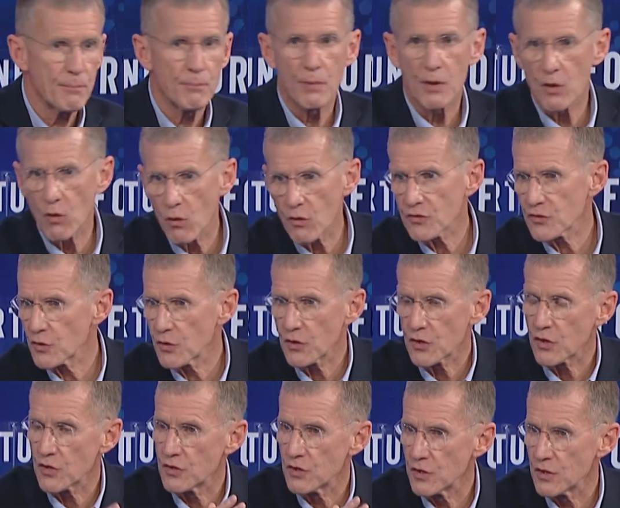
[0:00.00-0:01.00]
but also you
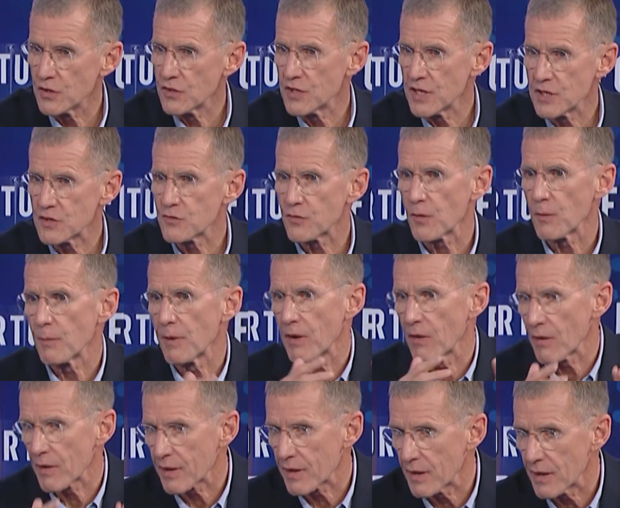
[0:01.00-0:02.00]
could do Teach for
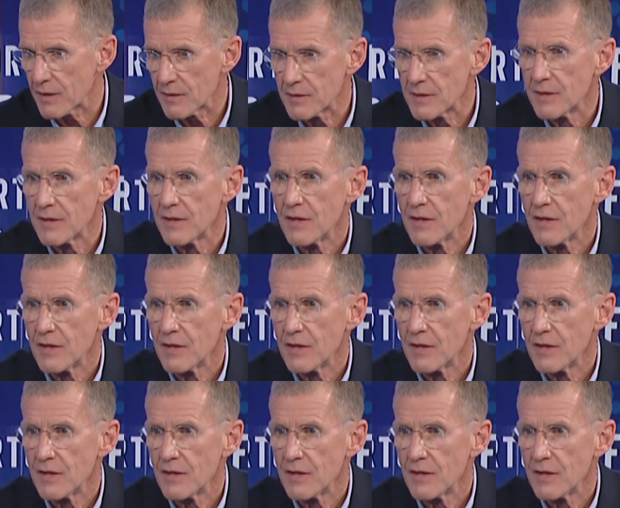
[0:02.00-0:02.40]
America,